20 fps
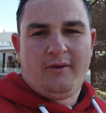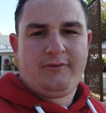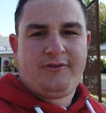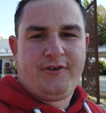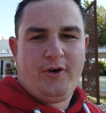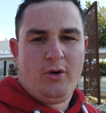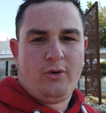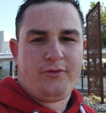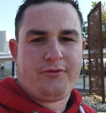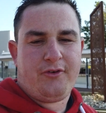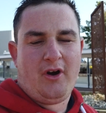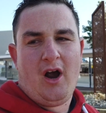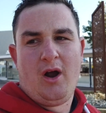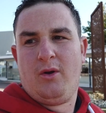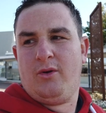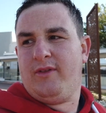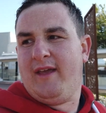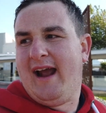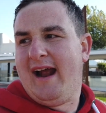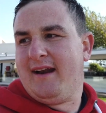fourth
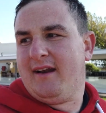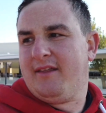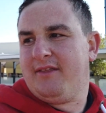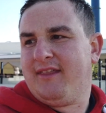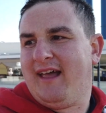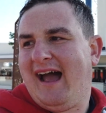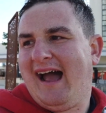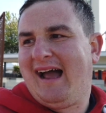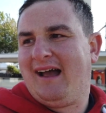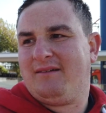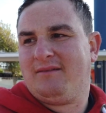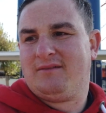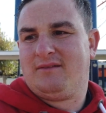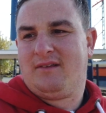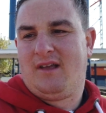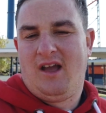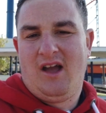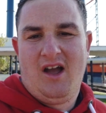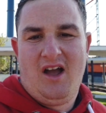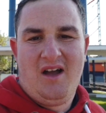row then, and that
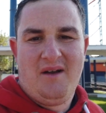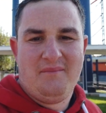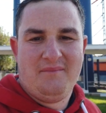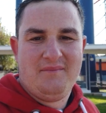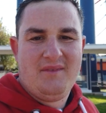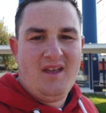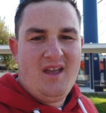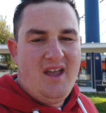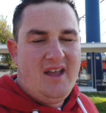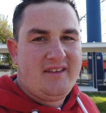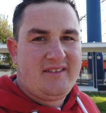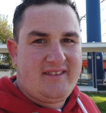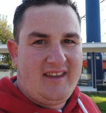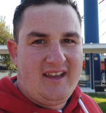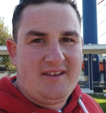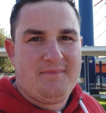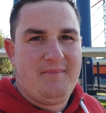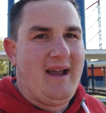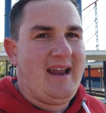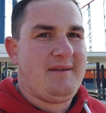
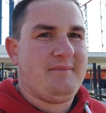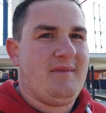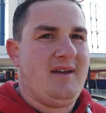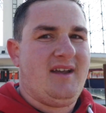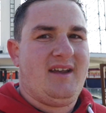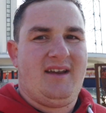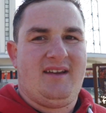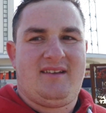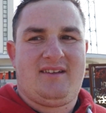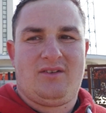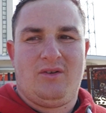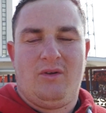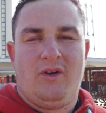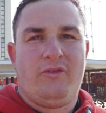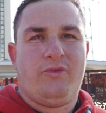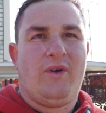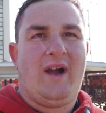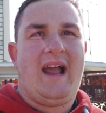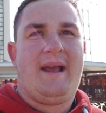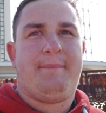did make me sort
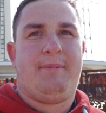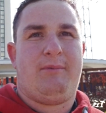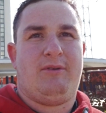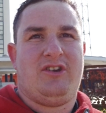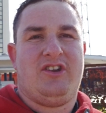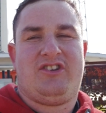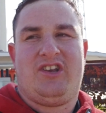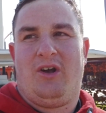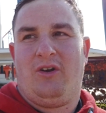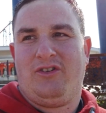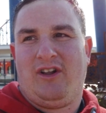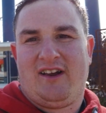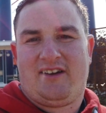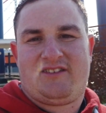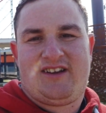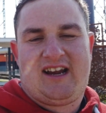of wet. But when you sit on like